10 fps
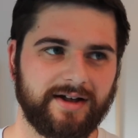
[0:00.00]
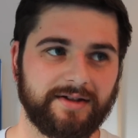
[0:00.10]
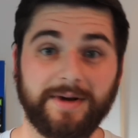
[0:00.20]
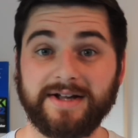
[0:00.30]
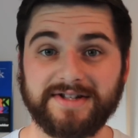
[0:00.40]
the
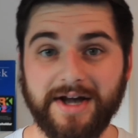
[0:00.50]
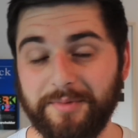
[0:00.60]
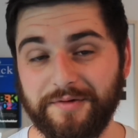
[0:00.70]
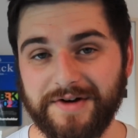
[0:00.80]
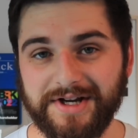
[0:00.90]
past
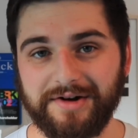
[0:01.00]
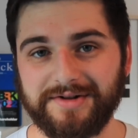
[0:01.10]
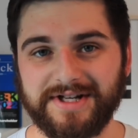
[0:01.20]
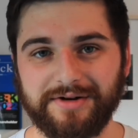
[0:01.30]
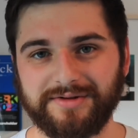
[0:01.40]
couple
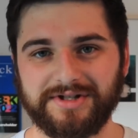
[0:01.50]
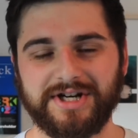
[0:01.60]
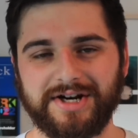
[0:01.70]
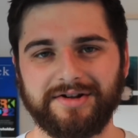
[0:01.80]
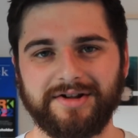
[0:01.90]
videos here on the
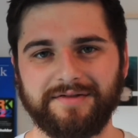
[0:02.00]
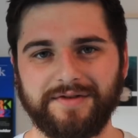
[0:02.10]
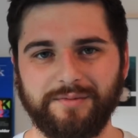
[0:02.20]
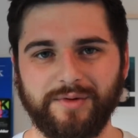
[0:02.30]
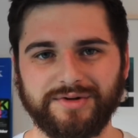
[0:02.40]
channel if
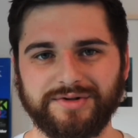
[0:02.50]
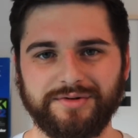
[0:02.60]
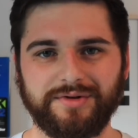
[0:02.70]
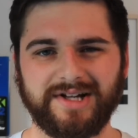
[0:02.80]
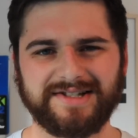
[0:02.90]
you want
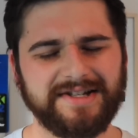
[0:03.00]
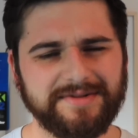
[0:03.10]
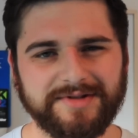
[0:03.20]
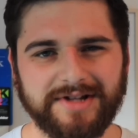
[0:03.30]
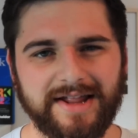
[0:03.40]
to see
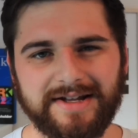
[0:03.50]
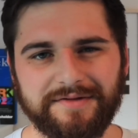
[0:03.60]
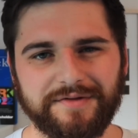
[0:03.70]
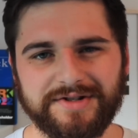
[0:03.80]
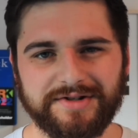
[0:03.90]
some slightly
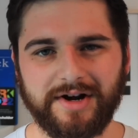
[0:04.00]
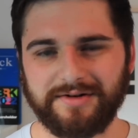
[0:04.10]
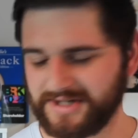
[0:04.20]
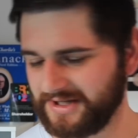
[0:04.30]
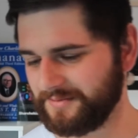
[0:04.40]
different style
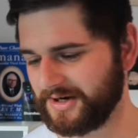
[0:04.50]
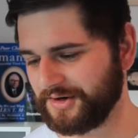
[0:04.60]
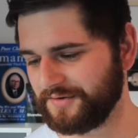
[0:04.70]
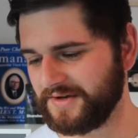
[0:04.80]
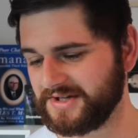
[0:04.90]
Charlie
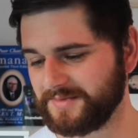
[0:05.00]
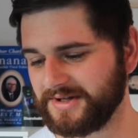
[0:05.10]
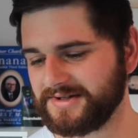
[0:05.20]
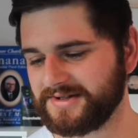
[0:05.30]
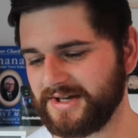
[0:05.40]
Munger
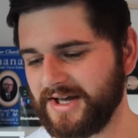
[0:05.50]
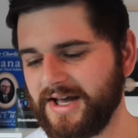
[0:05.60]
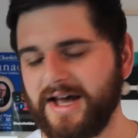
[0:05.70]
investments.